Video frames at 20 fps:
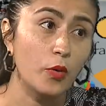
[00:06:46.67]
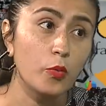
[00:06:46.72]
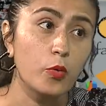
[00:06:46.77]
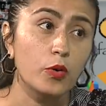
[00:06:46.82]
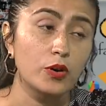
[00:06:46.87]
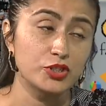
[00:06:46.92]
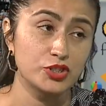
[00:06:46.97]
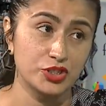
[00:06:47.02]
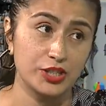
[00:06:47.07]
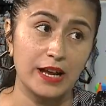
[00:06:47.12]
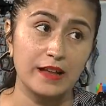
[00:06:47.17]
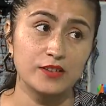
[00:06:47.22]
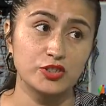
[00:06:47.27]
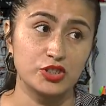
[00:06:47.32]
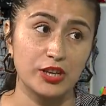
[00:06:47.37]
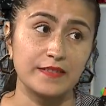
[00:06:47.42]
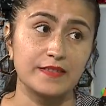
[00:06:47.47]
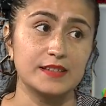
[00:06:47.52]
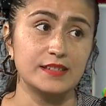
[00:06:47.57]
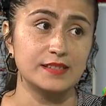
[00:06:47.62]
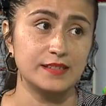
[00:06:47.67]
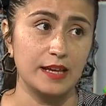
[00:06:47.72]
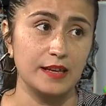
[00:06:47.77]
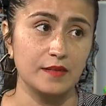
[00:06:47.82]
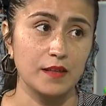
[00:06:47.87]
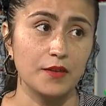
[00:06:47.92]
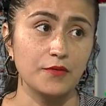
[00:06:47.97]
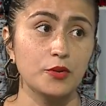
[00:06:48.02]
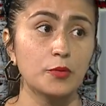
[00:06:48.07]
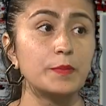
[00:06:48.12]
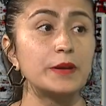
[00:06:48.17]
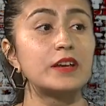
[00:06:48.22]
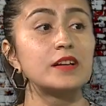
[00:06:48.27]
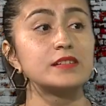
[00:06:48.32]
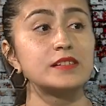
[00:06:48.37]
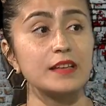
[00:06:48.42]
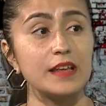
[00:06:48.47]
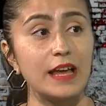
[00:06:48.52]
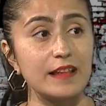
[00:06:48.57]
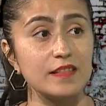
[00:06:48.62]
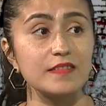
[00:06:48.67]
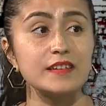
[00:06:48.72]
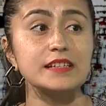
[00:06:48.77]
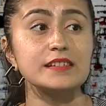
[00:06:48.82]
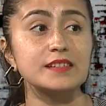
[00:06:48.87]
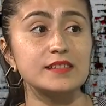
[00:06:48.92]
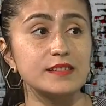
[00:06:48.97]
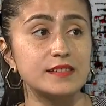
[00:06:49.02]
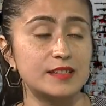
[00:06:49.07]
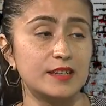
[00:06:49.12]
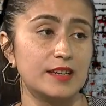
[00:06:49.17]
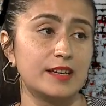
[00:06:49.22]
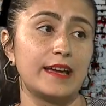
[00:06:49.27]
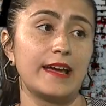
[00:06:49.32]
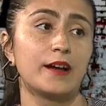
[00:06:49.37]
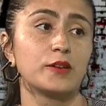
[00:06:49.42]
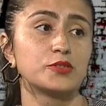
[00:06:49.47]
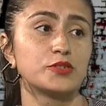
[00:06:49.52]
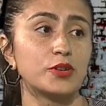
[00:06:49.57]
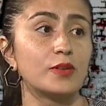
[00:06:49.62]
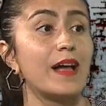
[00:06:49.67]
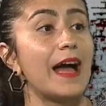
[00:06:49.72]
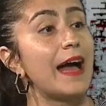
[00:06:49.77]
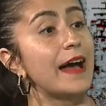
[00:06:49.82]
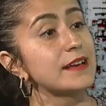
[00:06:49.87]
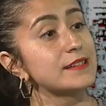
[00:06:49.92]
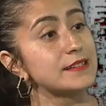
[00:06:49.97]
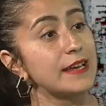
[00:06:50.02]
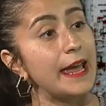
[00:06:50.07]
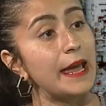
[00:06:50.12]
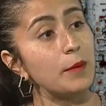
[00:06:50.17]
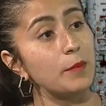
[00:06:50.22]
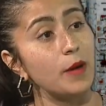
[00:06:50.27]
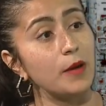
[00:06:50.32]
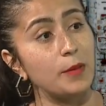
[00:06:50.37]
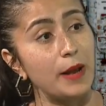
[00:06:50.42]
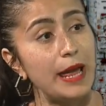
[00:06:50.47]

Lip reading: a worse challenge at the state level, because at least the city council has a